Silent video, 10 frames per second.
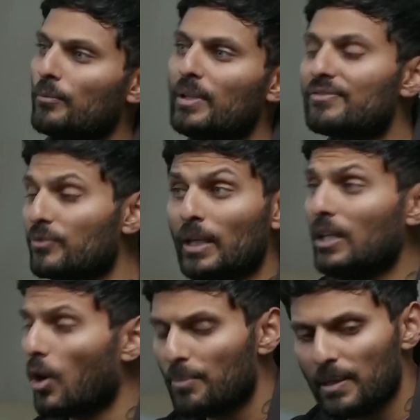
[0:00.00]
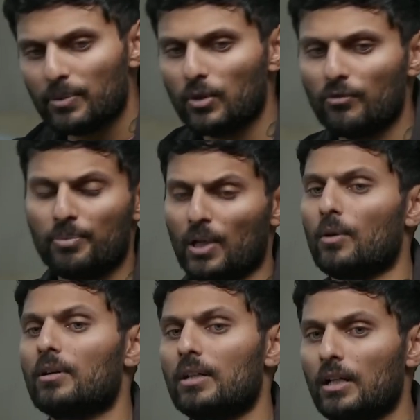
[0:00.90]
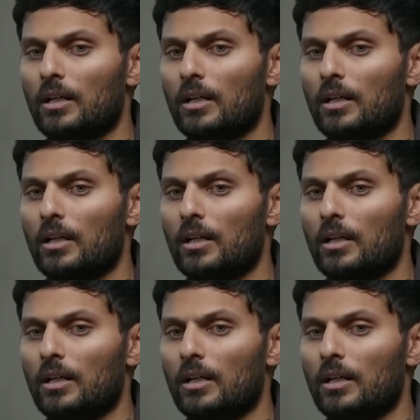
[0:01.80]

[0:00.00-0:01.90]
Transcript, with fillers: We know people who've built